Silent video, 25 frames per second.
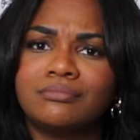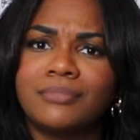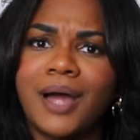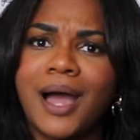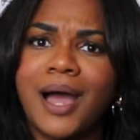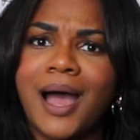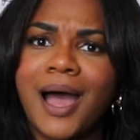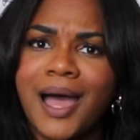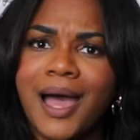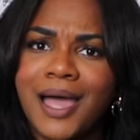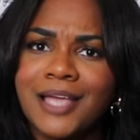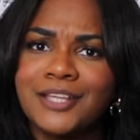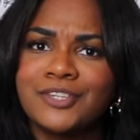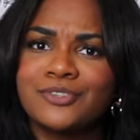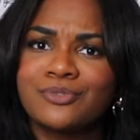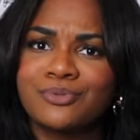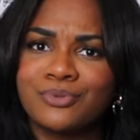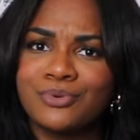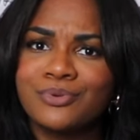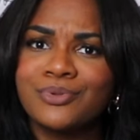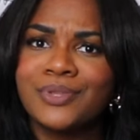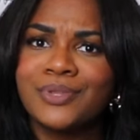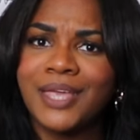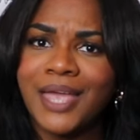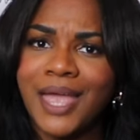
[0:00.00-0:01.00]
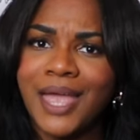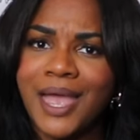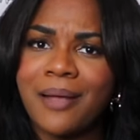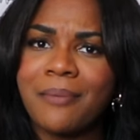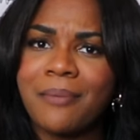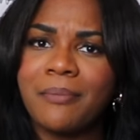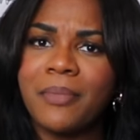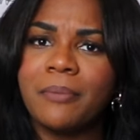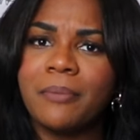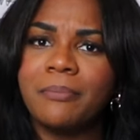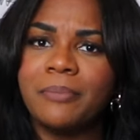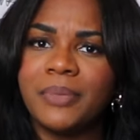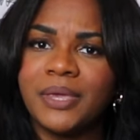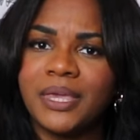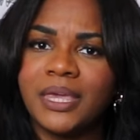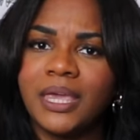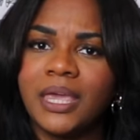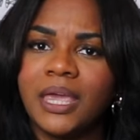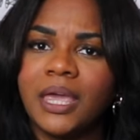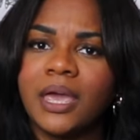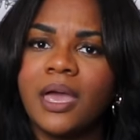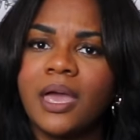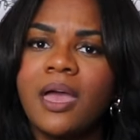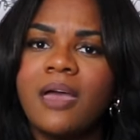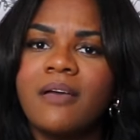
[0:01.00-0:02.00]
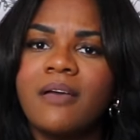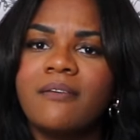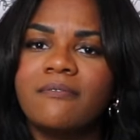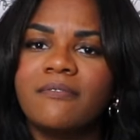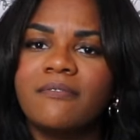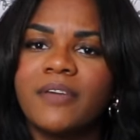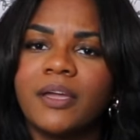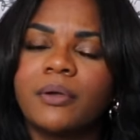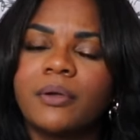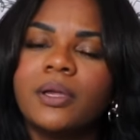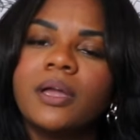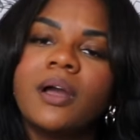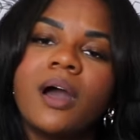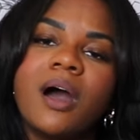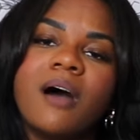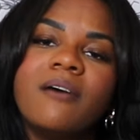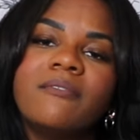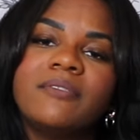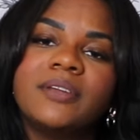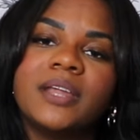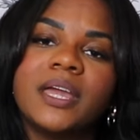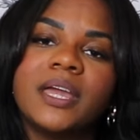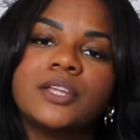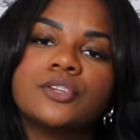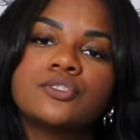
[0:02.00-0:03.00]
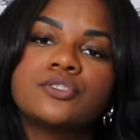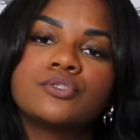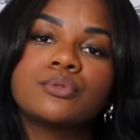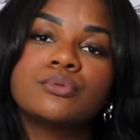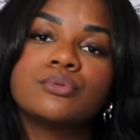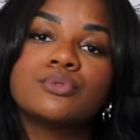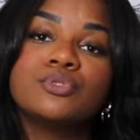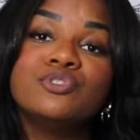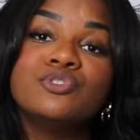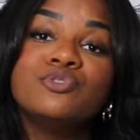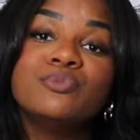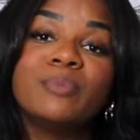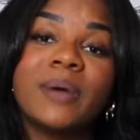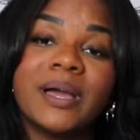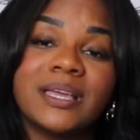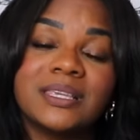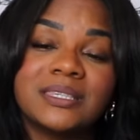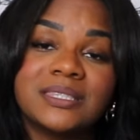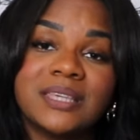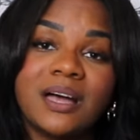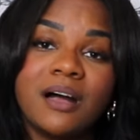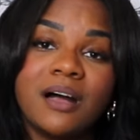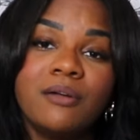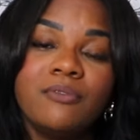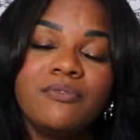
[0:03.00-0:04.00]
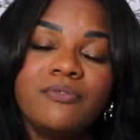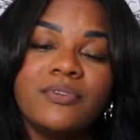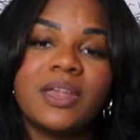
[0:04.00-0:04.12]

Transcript: I truly am being very confident and true to myself,